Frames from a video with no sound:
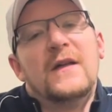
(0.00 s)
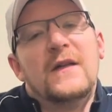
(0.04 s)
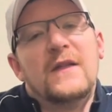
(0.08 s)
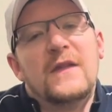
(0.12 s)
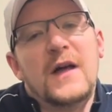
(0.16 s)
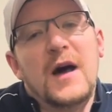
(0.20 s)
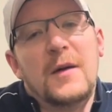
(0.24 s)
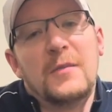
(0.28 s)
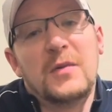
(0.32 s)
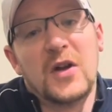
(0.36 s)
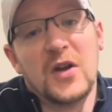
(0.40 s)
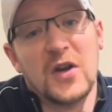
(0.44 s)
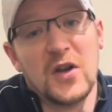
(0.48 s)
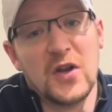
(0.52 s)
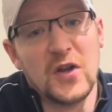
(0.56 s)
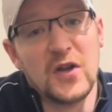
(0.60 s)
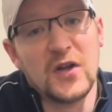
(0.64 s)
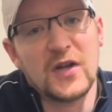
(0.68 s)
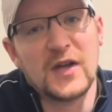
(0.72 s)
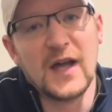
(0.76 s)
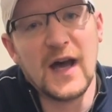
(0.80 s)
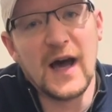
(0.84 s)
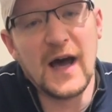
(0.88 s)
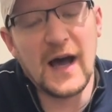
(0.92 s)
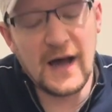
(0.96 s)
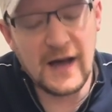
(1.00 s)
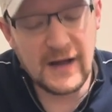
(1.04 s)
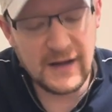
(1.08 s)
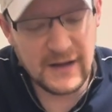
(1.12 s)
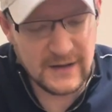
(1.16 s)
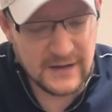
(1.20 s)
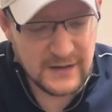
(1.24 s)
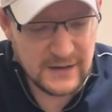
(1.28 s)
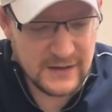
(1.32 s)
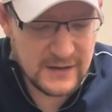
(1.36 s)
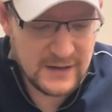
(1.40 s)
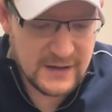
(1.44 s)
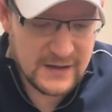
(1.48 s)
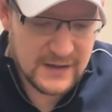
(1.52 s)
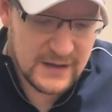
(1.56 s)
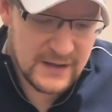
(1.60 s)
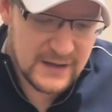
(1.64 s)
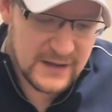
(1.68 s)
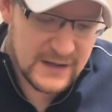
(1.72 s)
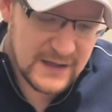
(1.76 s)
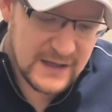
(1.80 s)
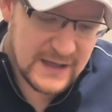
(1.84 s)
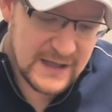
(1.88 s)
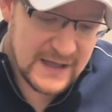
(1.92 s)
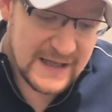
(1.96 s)
that I'm going to look at
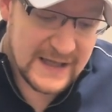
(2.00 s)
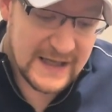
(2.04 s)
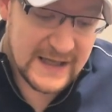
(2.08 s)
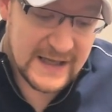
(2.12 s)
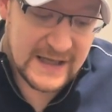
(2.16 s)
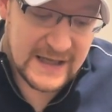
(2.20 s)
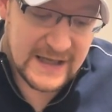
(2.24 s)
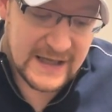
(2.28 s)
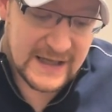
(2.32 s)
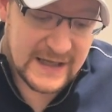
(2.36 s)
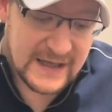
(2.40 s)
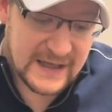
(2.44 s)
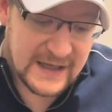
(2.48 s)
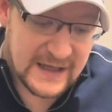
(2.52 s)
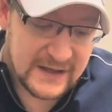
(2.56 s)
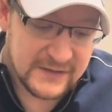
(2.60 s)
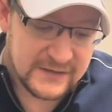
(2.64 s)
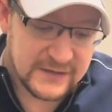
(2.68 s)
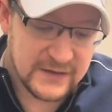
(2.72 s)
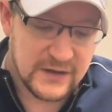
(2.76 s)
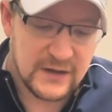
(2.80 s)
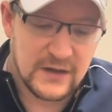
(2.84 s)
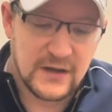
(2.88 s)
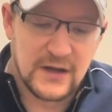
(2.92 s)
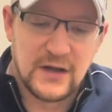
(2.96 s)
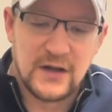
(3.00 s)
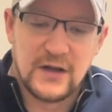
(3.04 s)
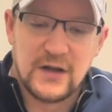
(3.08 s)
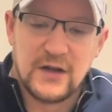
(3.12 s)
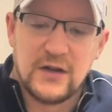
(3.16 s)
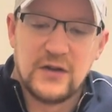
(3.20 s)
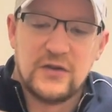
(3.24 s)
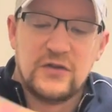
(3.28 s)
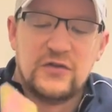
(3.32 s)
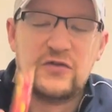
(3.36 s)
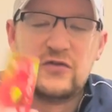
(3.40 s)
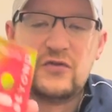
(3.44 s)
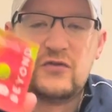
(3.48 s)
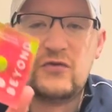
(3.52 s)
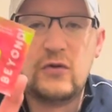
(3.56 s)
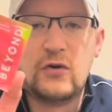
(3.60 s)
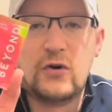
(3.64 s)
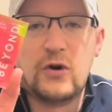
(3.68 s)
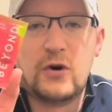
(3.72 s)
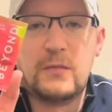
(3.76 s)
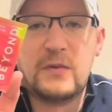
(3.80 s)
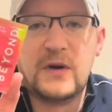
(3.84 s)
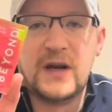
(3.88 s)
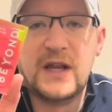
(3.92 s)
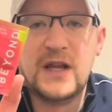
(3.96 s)
is
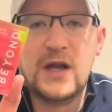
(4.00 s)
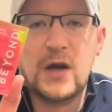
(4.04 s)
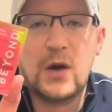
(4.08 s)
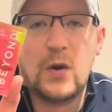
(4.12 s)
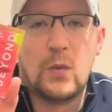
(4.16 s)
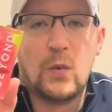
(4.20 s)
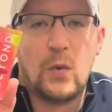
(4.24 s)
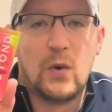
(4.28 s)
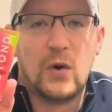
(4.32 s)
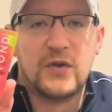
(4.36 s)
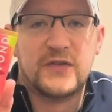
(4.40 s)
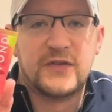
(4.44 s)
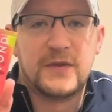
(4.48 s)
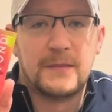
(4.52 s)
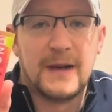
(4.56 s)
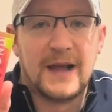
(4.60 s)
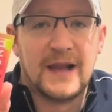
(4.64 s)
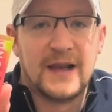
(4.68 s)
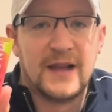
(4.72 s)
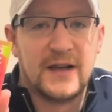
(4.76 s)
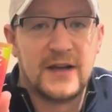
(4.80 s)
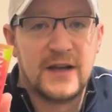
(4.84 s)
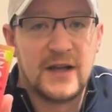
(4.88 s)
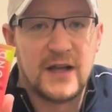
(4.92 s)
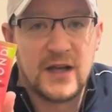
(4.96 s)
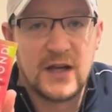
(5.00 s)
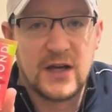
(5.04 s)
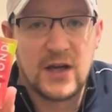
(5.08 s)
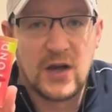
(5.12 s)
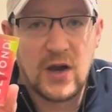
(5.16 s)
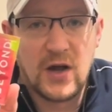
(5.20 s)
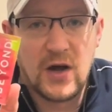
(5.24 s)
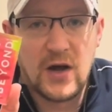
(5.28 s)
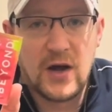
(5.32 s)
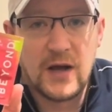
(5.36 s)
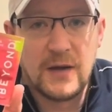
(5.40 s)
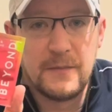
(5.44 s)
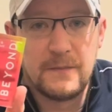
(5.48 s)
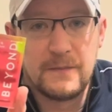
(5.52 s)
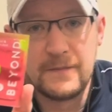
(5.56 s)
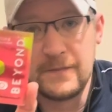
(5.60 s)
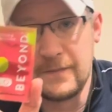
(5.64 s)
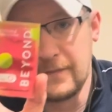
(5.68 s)
strawberry, watermelon and lime.